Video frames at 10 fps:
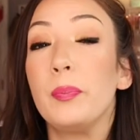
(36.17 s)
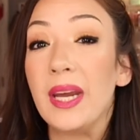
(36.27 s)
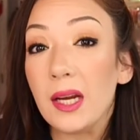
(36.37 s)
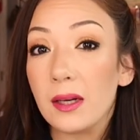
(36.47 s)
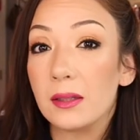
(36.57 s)

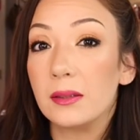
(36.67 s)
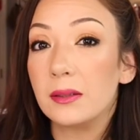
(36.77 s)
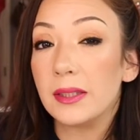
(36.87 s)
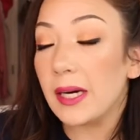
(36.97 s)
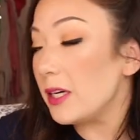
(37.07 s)
Pink
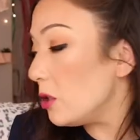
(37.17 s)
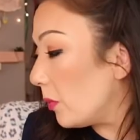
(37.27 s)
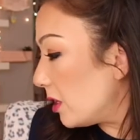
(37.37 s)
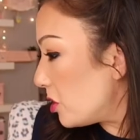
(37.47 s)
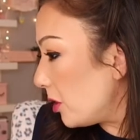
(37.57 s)
that I do
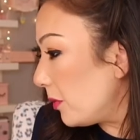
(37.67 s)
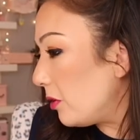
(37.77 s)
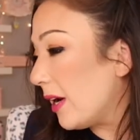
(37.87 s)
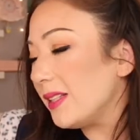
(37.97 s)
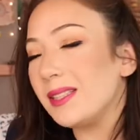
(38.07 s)
want to share
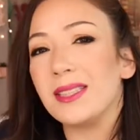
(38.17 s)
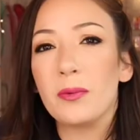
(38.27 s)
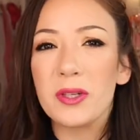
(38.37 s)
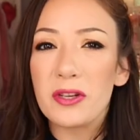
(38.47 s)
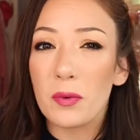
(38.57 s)
with you guys because
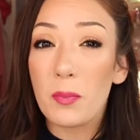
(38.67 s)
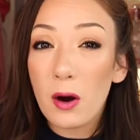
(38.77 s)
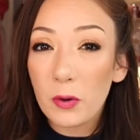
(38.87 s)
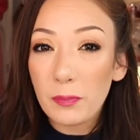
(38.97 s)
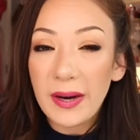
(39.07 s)
I went to the
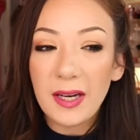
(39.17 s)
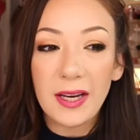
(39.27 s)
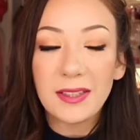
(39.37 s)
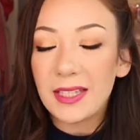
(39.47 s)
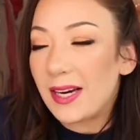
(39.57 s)
mall with my
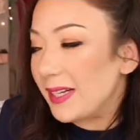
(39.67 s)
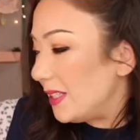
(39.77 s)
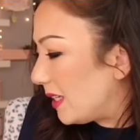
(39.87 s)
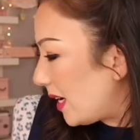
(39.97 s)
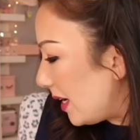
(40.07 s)
niece and I
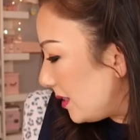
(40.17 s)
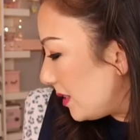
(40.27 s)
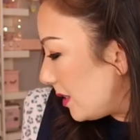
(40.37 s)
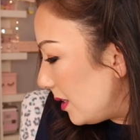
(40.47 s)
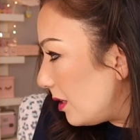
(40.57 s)
did
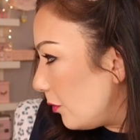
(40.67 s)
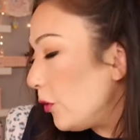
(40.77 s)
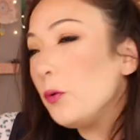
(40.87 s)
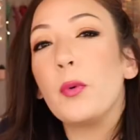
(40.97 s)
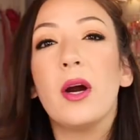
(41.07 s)
get a
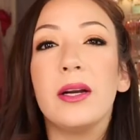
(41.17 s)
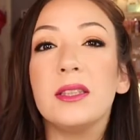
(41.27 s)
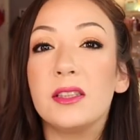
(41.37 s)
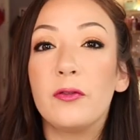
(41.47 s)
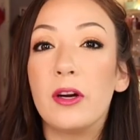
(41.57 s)
few
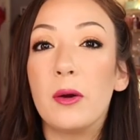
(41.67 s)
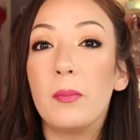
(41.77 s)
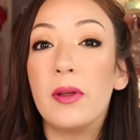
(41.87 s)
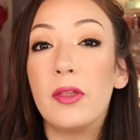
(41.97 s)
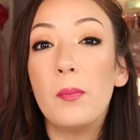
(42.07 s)
products
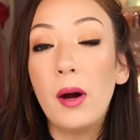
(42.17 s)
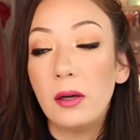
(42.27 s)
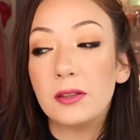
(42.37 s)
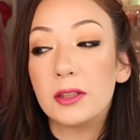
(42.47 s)
from the mall.